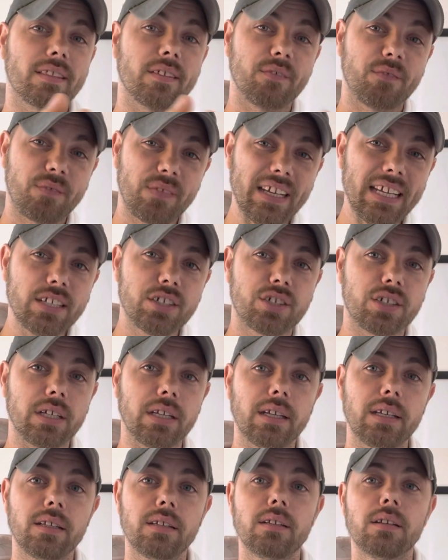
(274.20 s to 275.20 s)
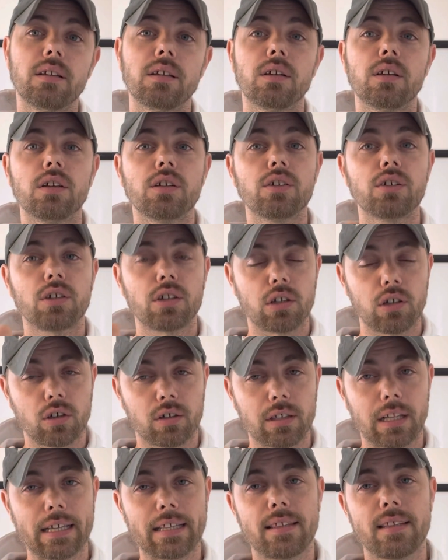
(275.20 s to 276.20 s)
the Fee gene could
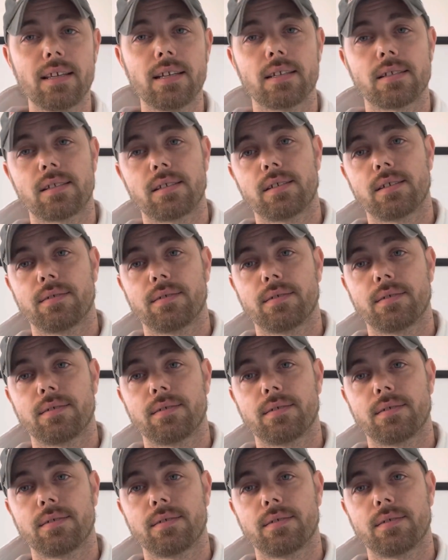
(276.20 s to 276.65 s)
look like this.